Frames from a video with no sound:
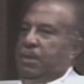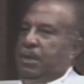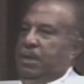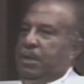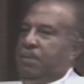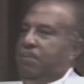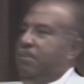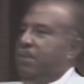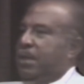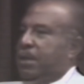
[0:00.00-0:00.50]

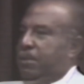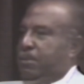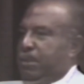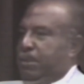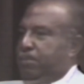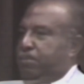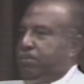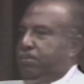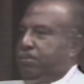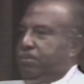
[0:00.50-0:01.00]
at a
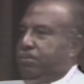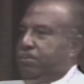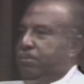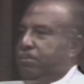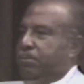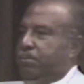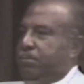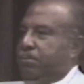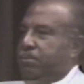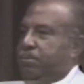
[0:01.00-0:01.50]
minimum
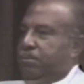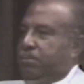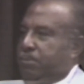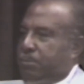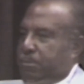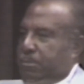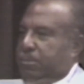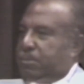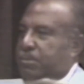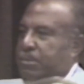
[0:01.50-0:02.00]

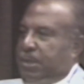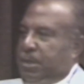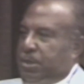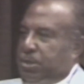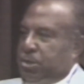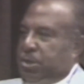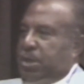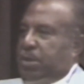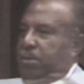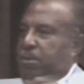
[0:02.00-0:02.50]

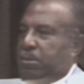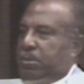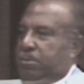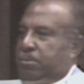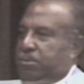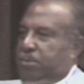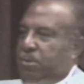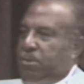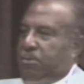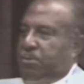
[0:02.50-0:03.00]
in general
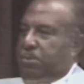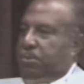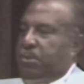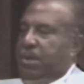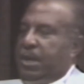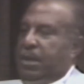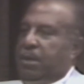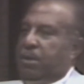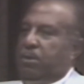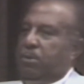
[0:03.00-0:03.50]
over
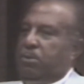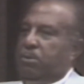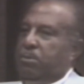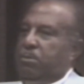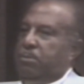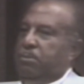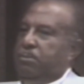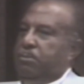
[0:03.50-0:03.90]
Waco